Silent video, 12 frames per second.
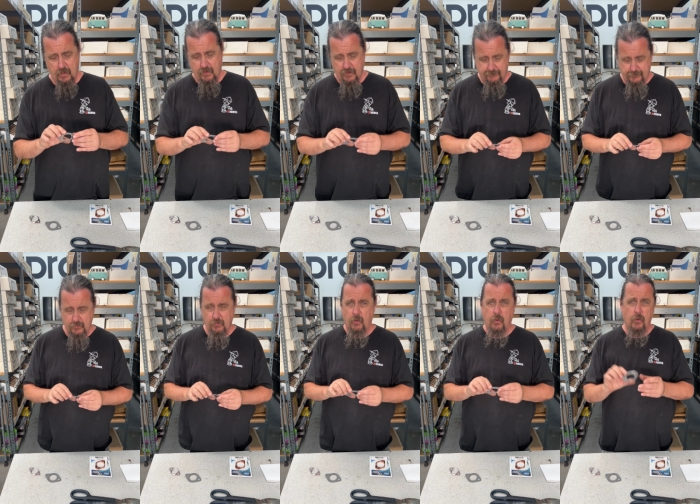If
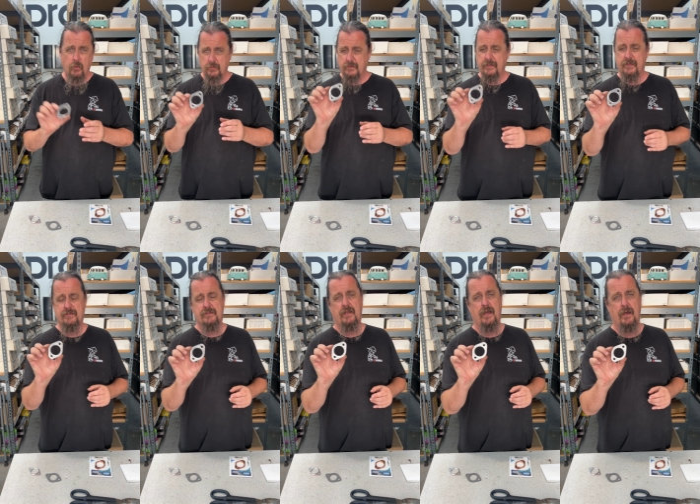you hold
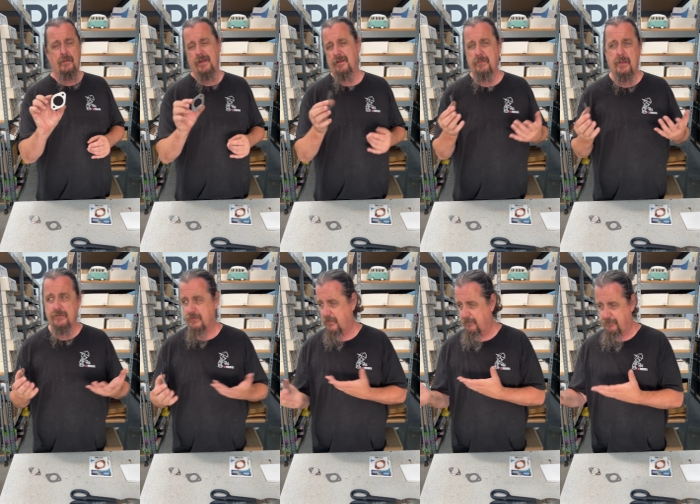this up, and maybe I
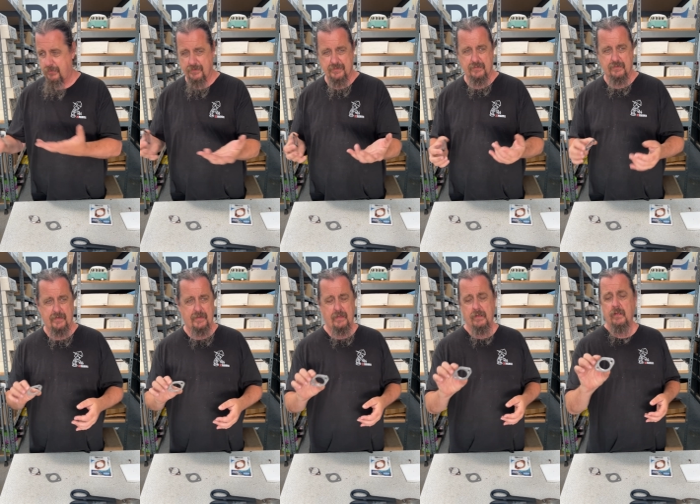should have brought a cylinder head
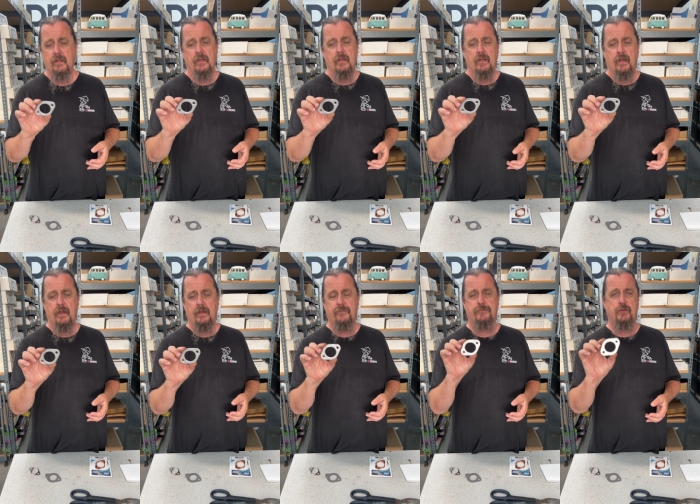out.
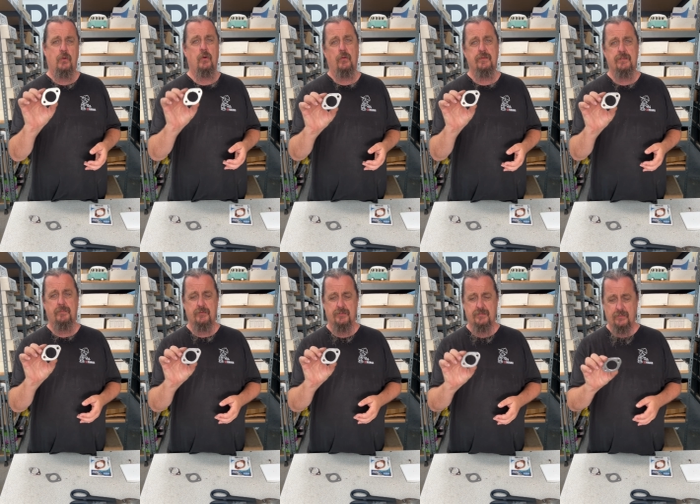If you hold this up to
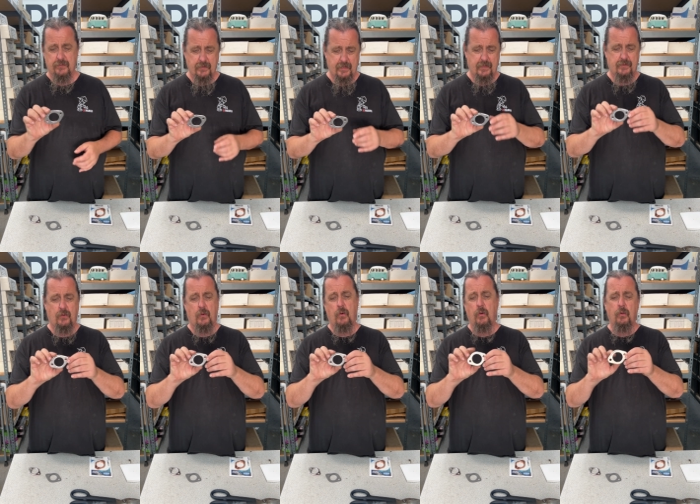your cylinder head, the
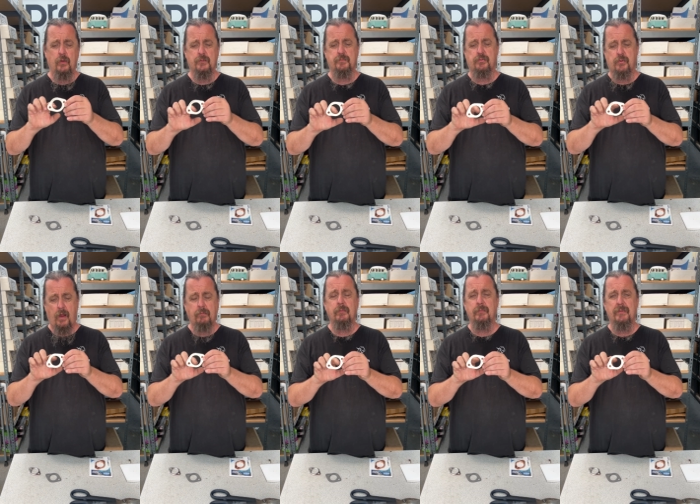hole is
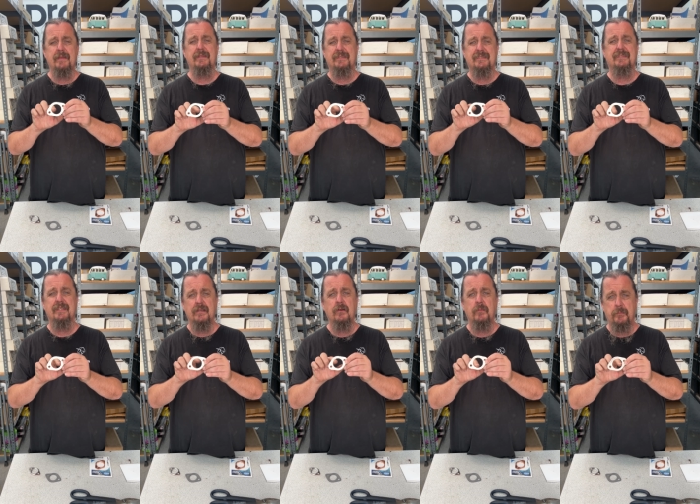probably
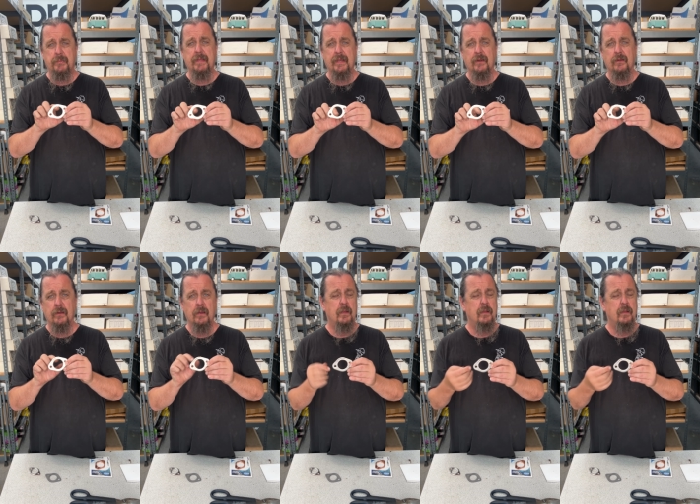still bigger